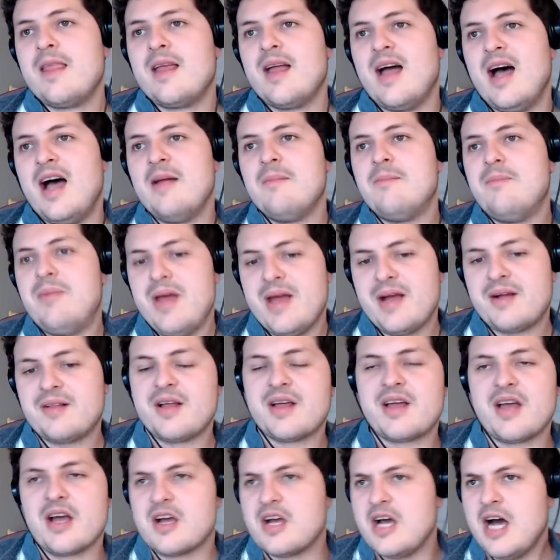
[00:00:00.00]
I'd pick
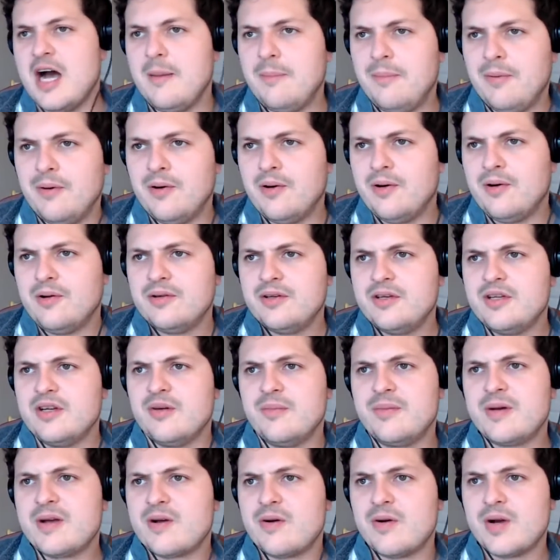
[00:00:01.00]
like a couple, you know,
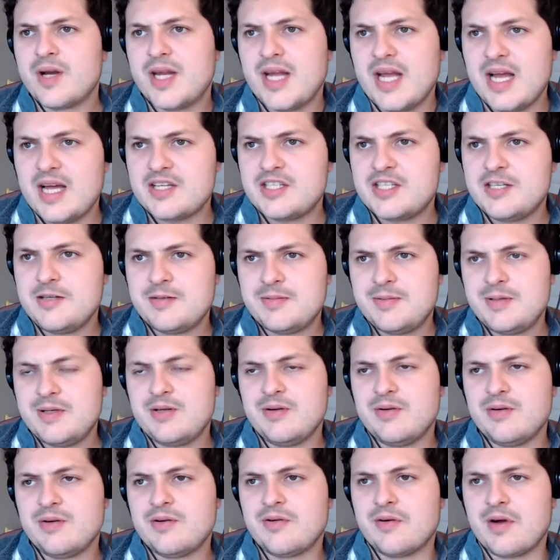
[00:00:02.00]
Bitcoin Cash seems to be
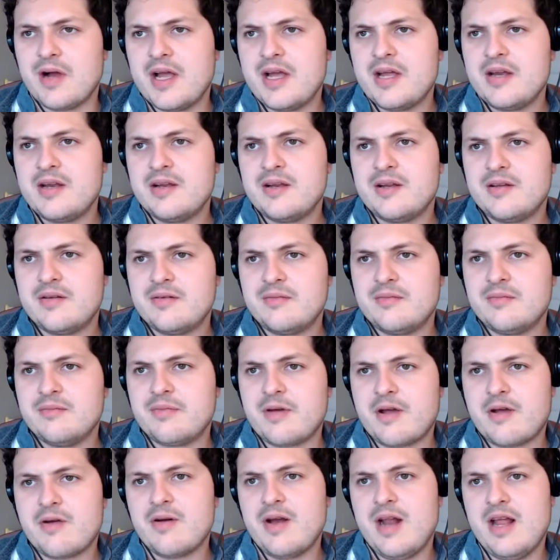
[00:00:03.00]
doing great.
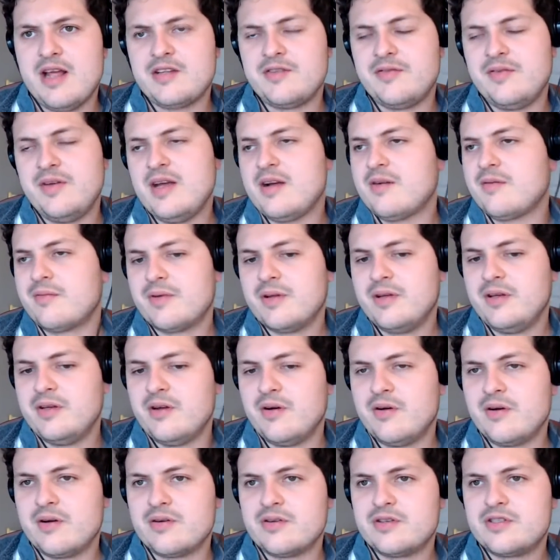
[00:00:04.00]
Bitcoin SV, I really
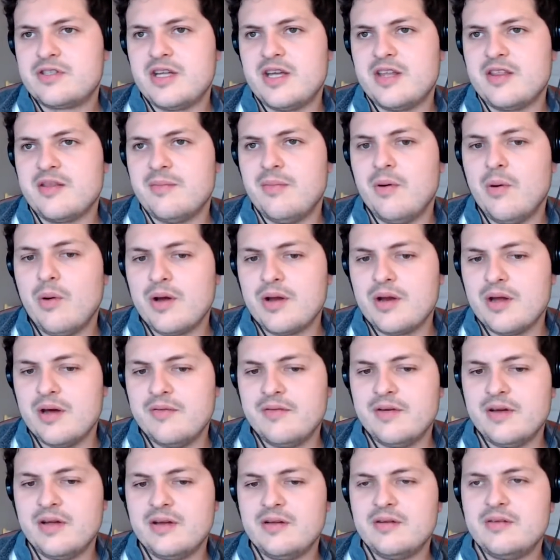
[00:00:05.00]
don't understand the point
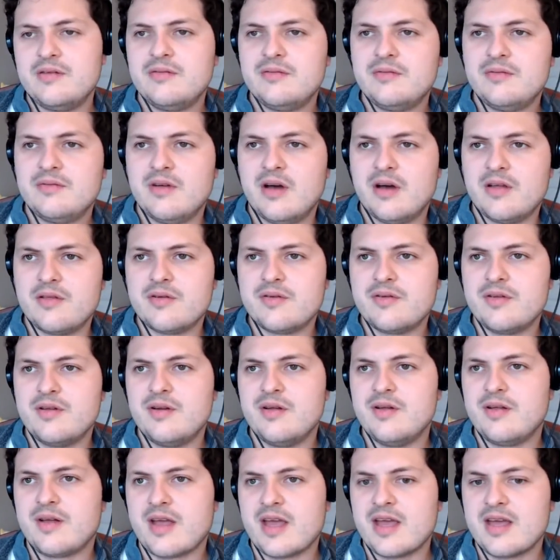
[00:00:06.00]
of it other than
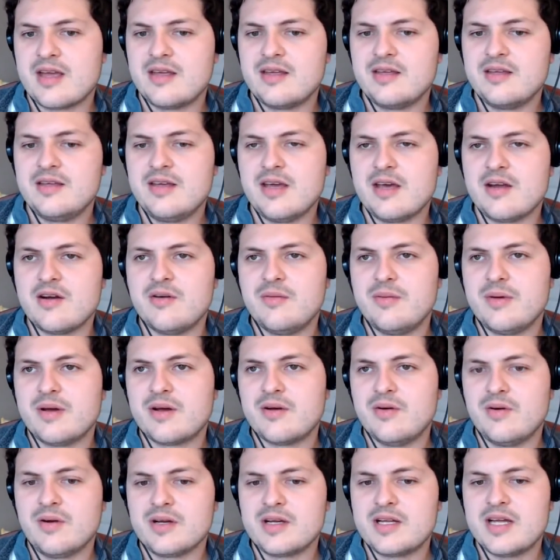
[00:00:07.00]
like a ghetto
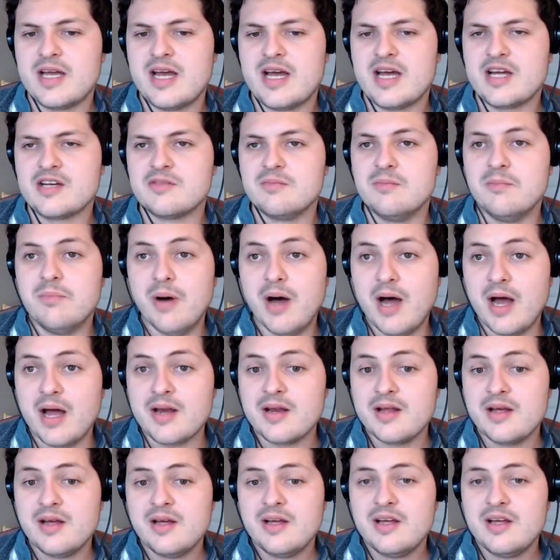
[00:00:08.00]
Bitcoin Cash, but